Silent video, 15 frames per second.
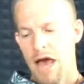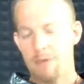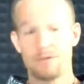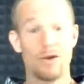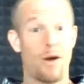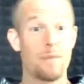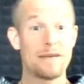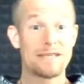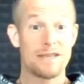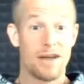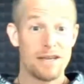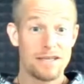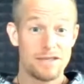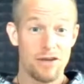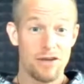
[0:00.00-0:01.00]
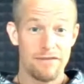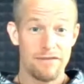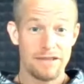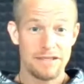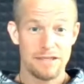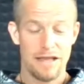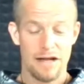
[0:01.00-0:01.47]
So I'm excited to dive
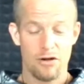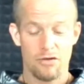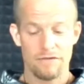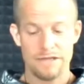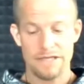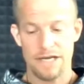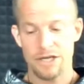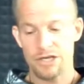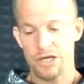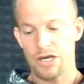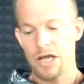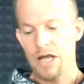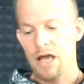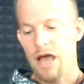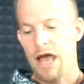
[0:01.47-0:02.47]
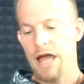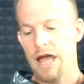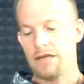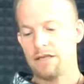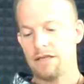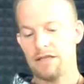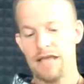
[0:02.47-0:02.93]
into that conversation.
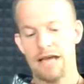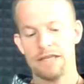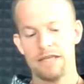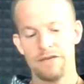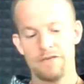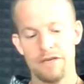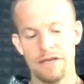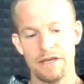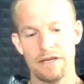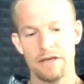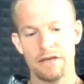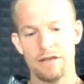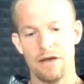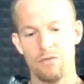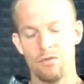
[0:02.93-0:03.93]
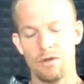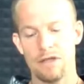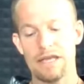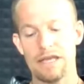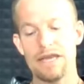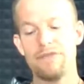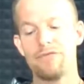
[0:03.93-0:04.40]
And the activity that
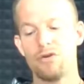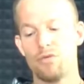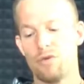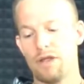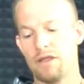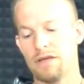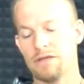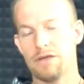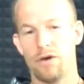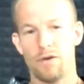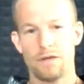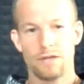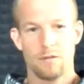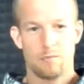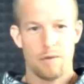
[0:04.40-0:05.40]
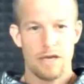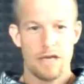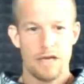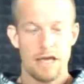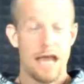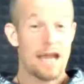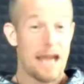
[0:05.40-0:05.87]
we'll leave you with is going to
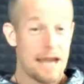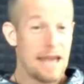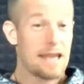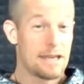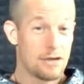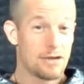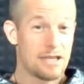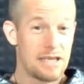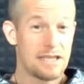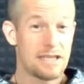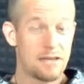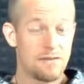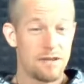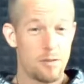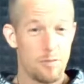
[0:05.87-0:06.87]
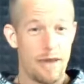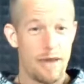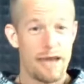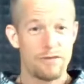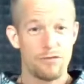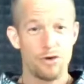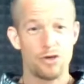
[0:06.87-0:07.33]
be, and in Dr. ETV, the
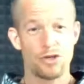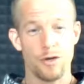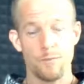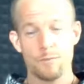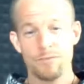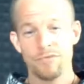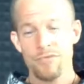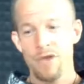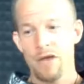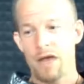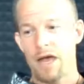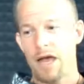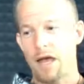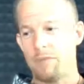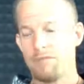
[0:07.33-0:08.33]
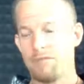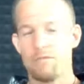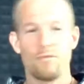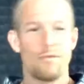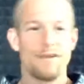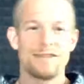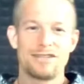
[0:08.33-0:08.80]
paid version,
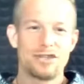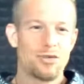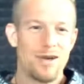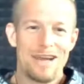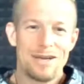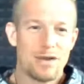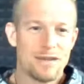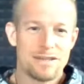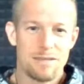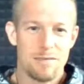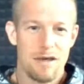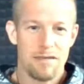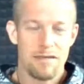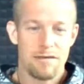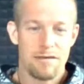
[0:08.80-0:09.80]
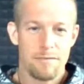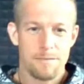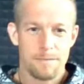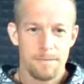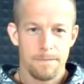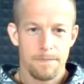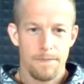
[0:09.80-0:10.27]
$20 a month,
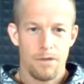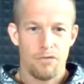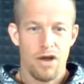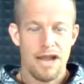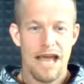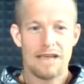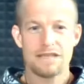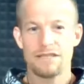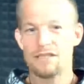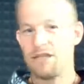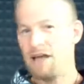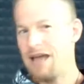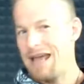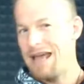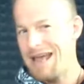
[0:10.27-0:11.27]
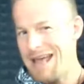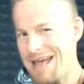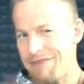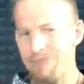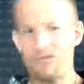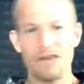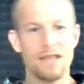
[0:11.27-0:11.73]
right? Access to
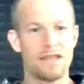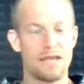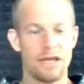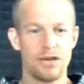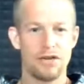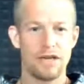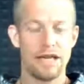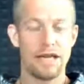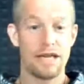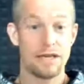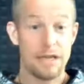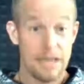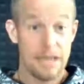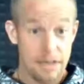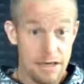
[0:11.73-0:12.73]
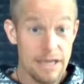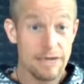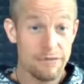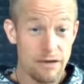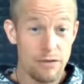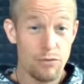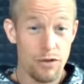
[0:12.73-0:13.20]
everything you need,
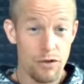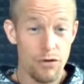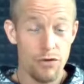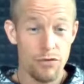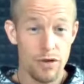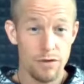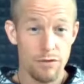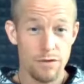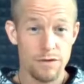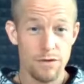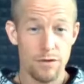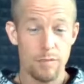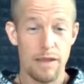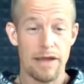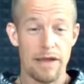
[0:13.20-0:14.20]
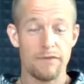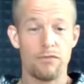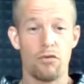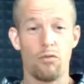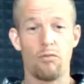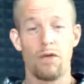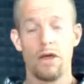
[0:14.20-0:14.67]
even with Earth Heroes on the
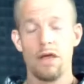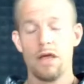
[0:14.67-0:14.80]
platform.